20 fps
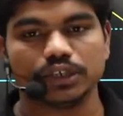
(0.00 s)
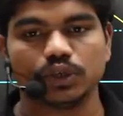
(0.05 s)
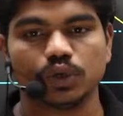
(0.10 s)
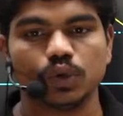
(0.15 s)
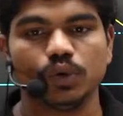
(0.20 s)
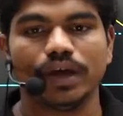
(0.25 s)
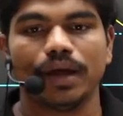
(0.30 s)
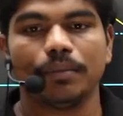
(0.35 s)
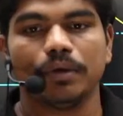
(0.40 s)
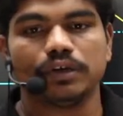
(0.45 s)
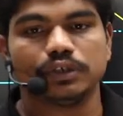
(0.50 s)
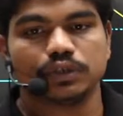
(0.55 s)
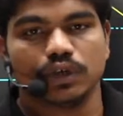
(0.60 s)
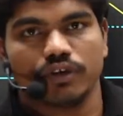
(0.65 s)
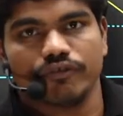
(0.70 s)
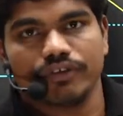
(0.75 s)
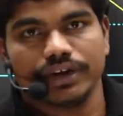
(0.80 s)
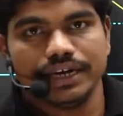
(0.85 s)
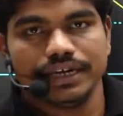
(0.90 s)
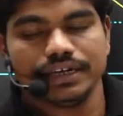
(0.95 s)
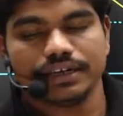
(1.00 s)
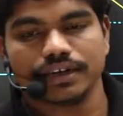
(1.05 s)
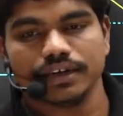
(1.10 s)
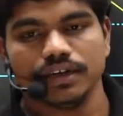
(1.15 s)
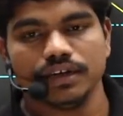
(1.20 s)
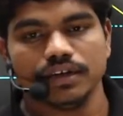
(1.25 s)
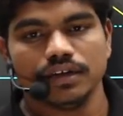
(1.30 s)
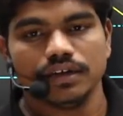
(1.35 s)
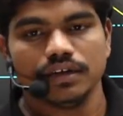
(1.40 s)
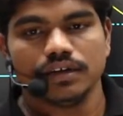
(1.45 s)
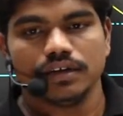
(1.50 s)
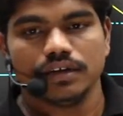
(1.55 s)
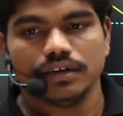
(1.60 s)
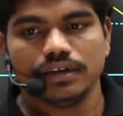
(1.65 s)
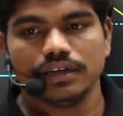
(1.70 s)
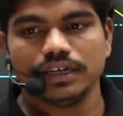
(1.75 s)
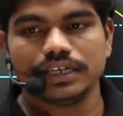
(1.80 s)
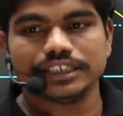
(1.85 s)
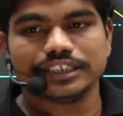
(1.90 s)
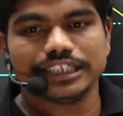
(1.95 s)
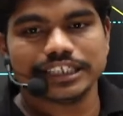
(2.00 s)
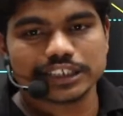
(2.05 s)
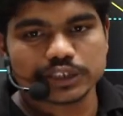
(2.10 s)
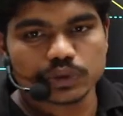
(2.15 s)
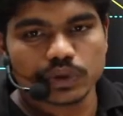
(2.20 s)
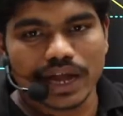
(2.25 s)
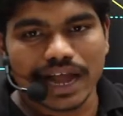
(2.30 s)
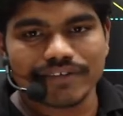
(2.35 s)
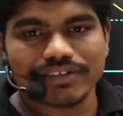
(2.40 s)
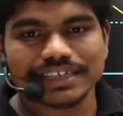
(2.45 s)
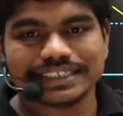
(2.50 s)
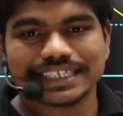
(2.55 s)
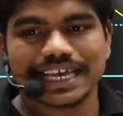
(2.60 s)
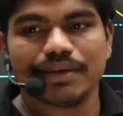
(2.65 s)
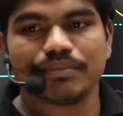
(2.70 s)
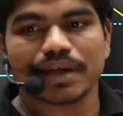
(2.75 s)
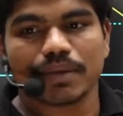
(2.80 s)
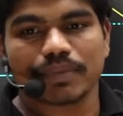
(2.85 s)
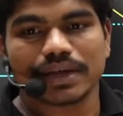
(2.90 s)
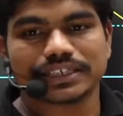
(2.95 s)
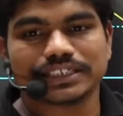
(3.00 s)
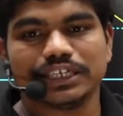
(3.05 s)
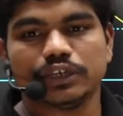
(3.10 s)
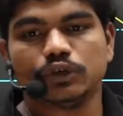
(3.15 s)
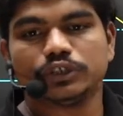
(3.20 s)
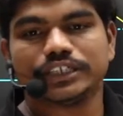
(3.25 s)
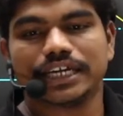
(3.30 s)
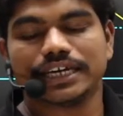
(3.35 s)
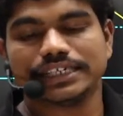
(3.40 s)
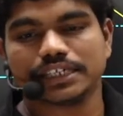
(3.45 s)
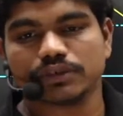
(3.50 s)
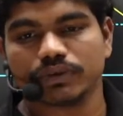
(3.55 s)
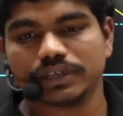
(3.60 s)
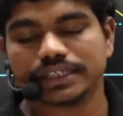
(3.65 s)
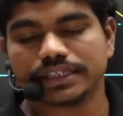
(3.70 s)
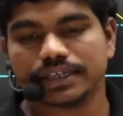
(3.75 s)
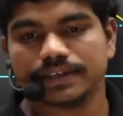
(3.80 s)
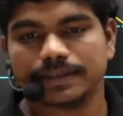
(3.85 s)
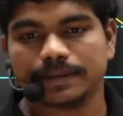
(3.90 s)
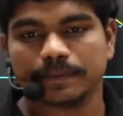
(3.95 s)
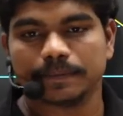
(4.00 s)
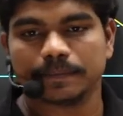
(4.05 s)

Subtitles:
two amounts of heat, is these two having same capacity to generate work?